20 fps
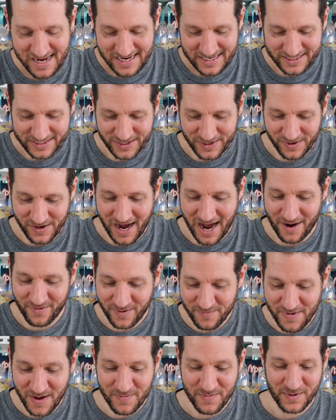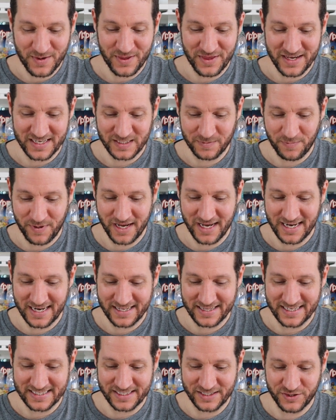So I remember this
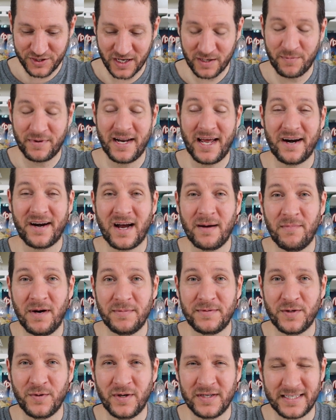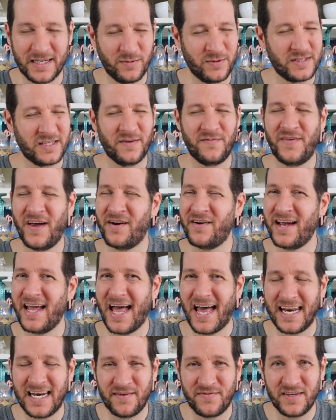pin, this gentleman had come up to us. It was the very
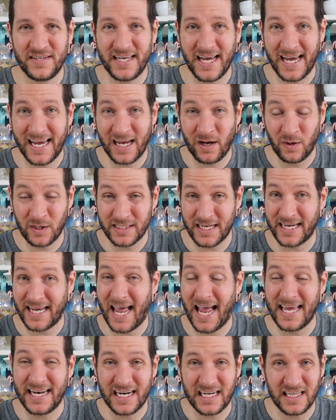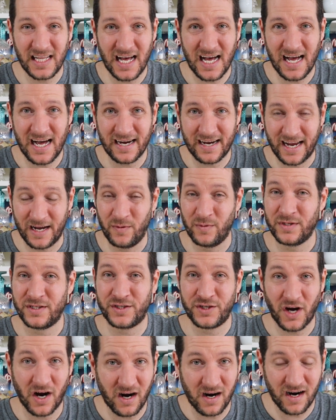end of the day. It was like 8 o'clock. It was
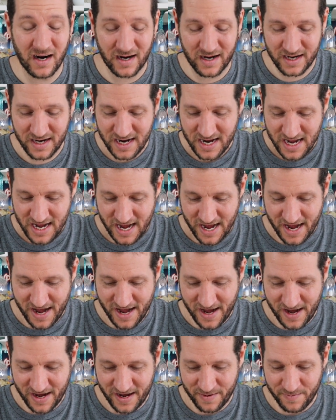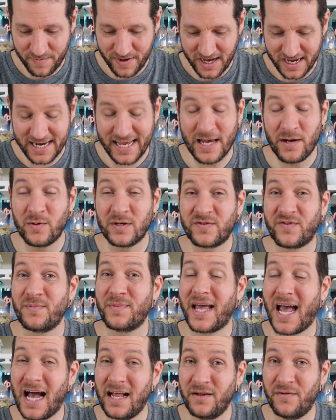dark. And he was from
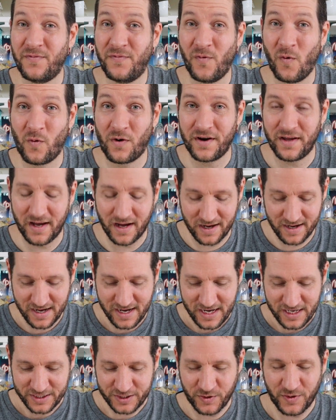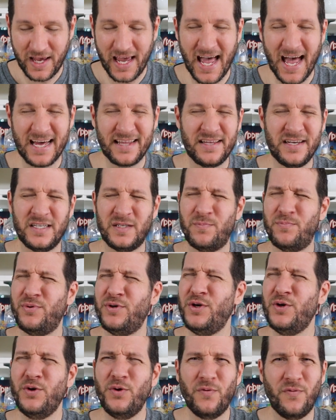California. So he had these
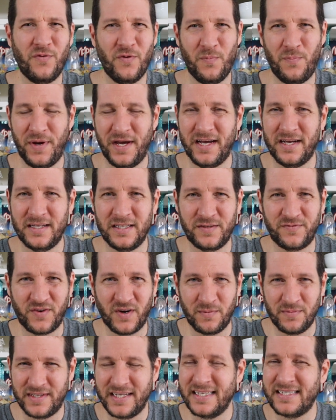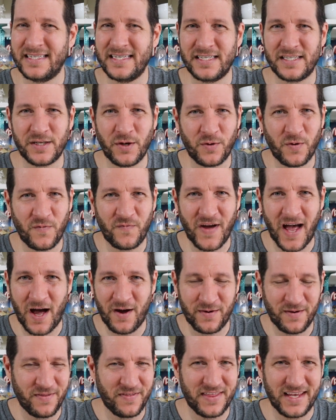beautiful pins from Disney Soda
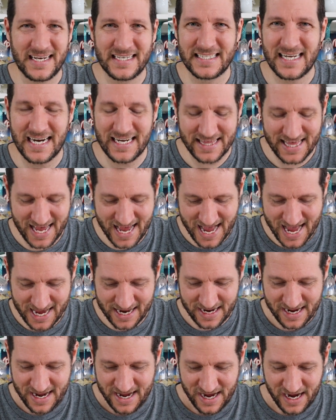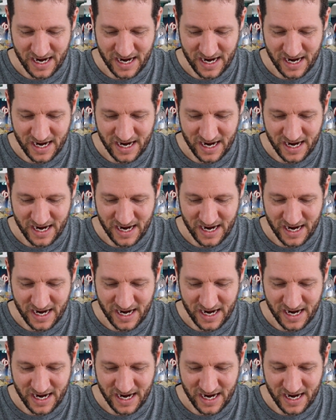Fountain, things like that.